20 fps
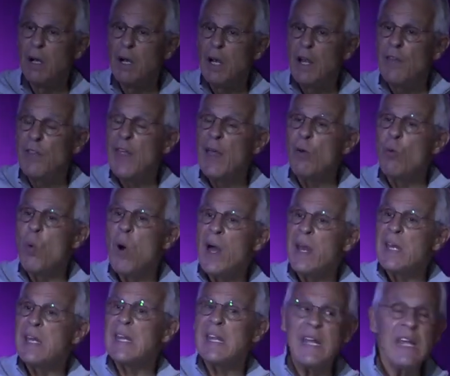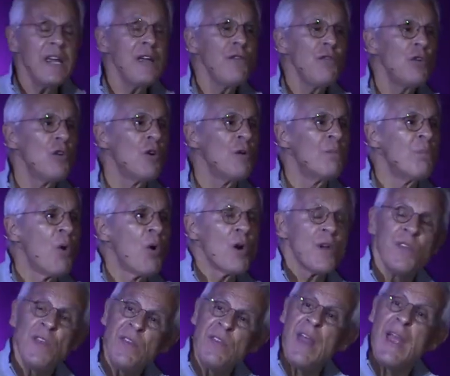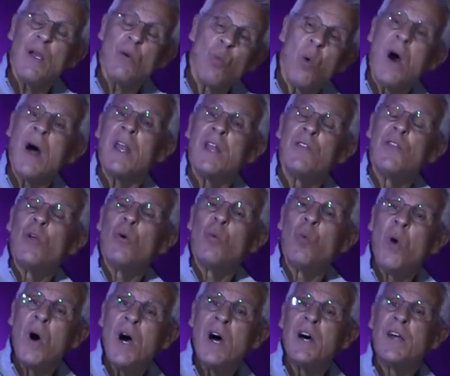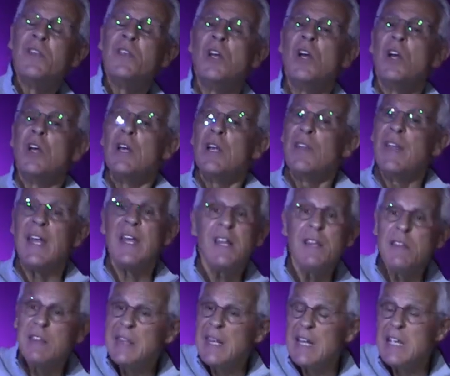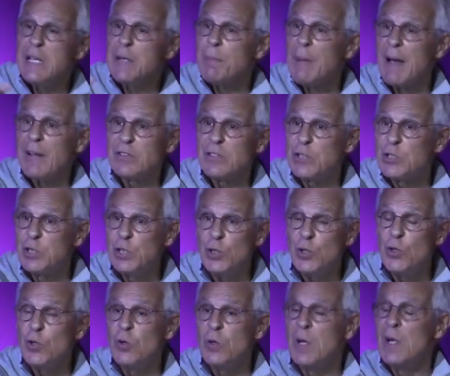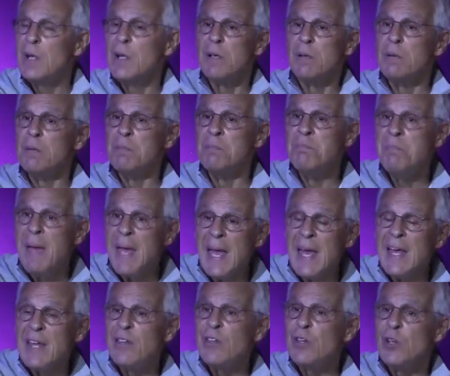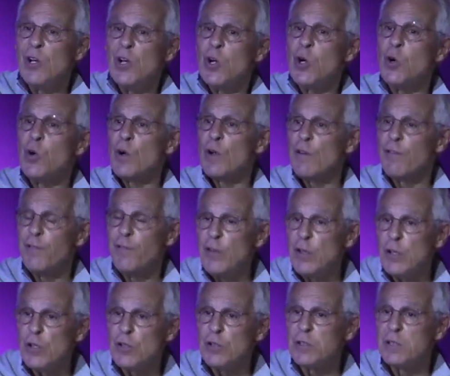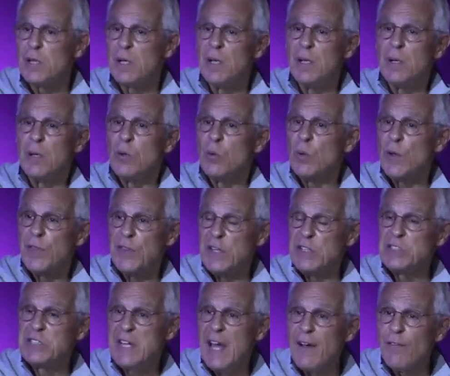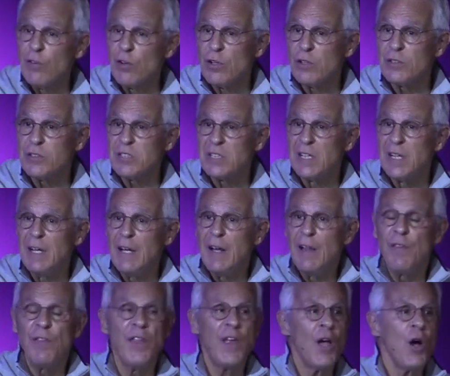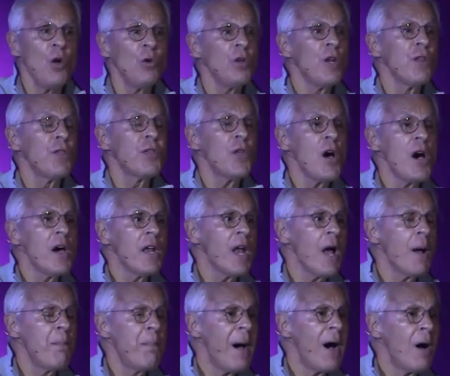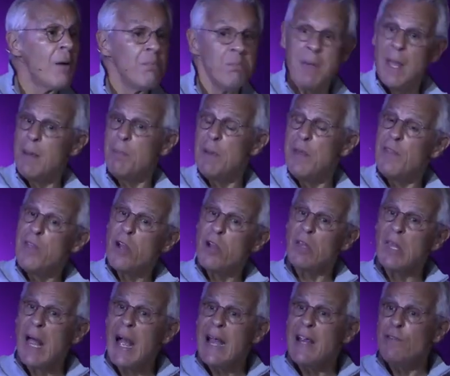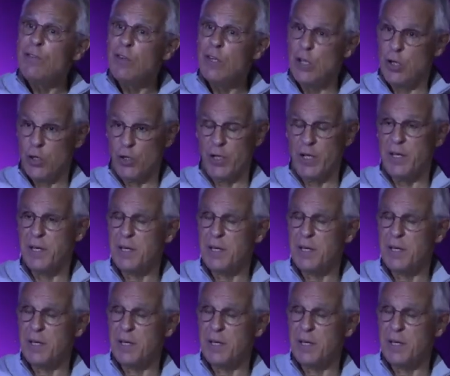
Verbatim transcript: They wanted evil more than they wanted the one. They didn't think about the two men who were filled with these devils. They only thought about maybe their livelihood